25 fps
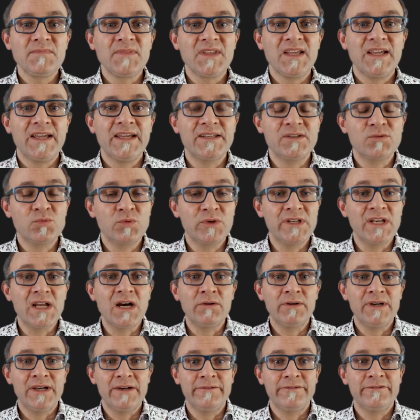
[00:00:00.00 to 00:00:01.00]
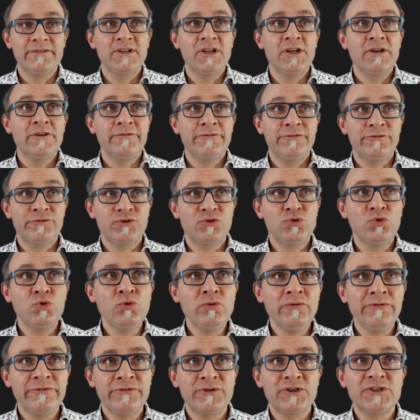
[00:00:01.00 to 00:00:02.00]
And we now have
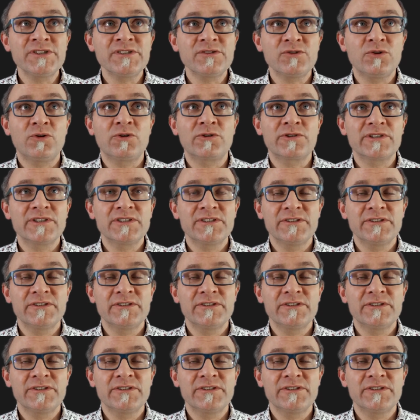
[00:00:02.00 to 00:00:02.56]
two first-order